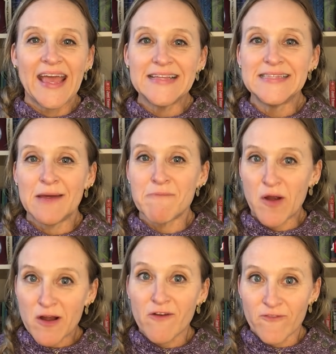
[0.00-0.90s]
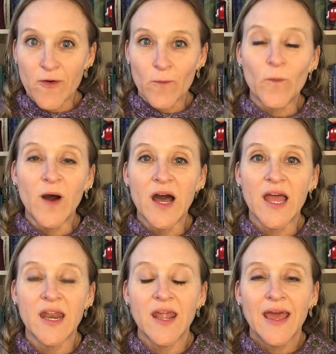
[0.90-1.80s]
in Denmark, for
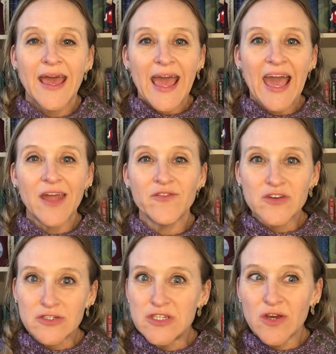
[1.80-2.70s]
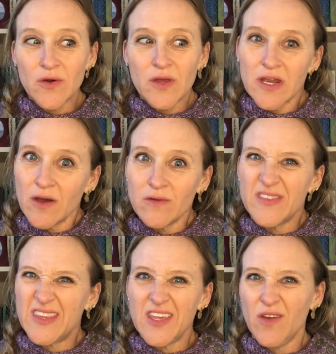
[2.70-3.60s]
one. And for two, you know,
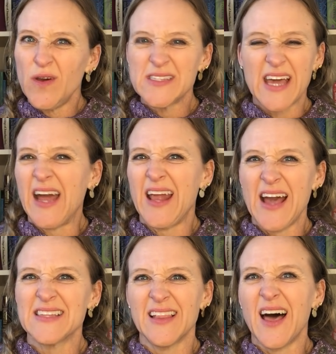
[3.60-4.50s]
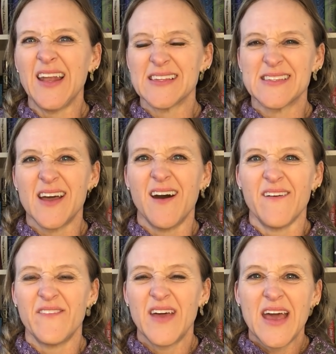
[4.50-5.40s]
the US kind of has a lot of
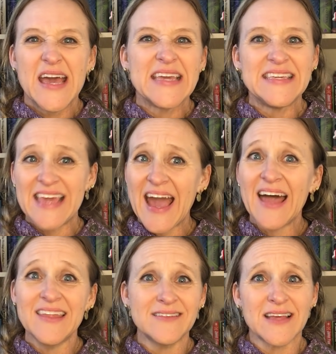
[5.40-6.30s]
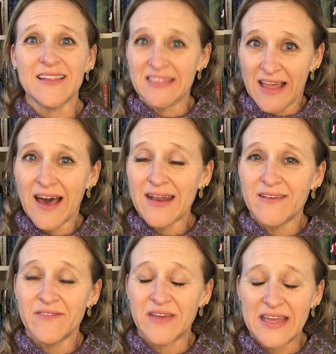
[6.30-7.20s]
stuff. Yeah, there's a lot
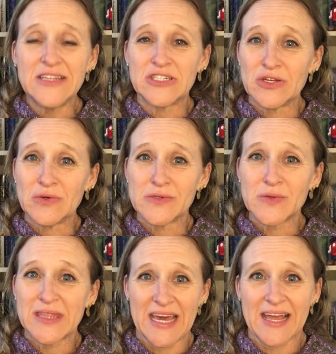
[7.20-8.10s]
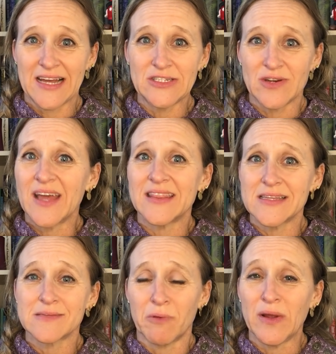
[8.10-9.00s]
of issues with that country at
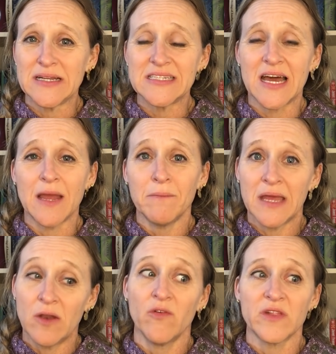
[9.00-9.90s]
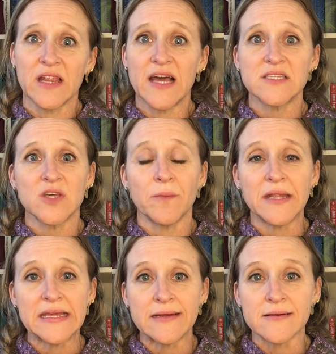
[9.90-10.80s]
this point in time and over the last so
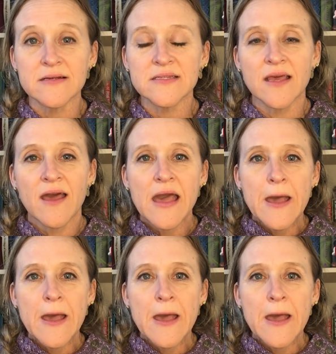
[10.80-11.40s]
many years.